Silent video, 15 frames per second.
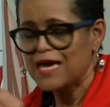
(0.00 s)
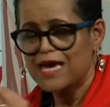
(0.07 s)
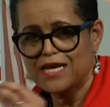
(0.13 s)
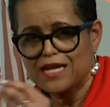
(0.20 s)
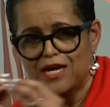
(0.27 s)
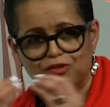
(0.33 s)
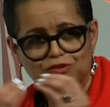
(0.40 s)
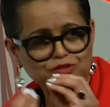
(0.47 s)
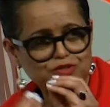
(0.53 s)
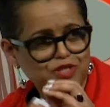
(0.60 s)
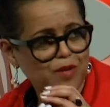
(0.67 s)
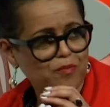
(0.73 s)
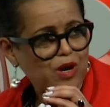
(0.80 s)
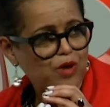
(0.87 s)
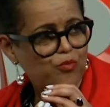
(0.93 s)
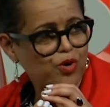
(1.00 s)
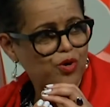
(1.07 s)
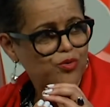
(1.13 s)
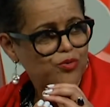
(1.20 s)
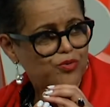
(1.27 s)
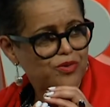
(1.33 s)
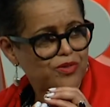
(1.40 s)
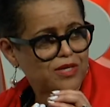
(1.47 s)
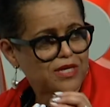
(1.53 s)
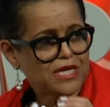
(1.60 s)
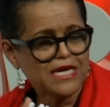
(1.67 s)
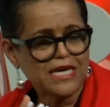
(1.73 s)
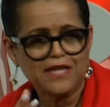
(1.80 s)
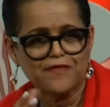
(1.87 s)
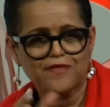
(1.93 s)
and I understand my worth,
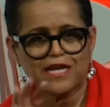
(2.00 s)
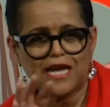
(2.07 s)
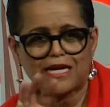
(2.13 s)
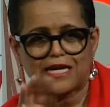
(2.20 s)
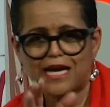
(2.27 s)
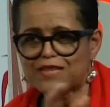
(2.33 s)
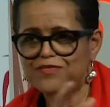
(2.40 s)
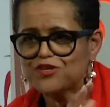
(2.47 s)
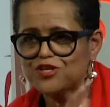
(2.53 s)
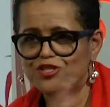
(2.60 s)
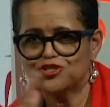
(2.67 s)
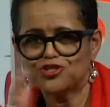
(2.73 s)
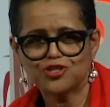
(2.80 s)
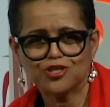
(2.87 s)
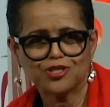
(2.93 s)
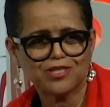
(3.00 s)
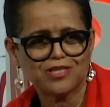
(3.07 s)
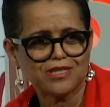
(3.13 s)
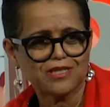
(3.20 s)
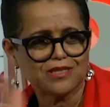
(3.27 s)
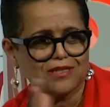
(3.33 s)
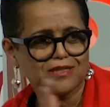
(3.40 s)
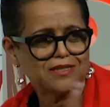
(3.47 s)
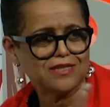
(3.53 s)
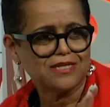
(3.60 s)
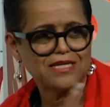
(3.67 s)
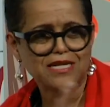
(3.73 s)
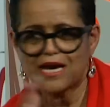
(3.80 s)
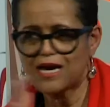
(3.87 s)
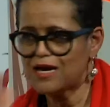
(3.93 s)
then I got the agility
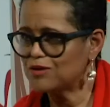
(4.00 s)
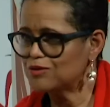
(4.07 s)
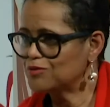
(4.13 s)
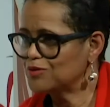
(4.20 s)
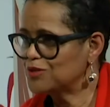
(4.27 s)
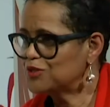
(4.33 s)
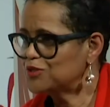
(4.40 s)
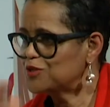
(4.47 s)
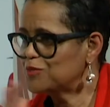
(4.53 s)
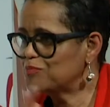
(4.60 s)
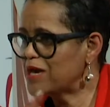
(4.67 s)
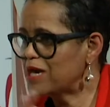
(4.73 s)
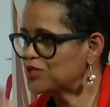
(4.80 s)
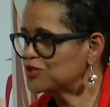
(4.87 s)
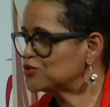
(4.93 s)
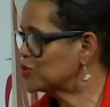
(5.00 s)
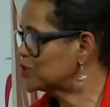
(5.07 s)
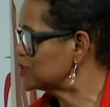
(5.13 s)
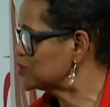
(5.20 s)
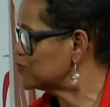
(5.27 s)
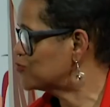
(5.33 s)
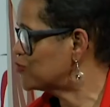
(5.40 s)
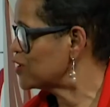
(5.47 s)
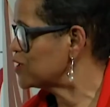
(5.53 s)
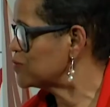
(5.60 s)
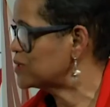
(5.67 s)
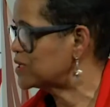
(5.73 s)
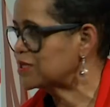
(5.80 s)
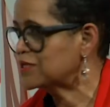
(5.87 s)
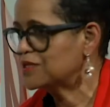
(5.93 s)
now to manage what's in front,
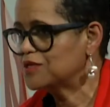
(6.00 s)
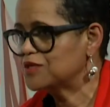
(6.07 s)
of me.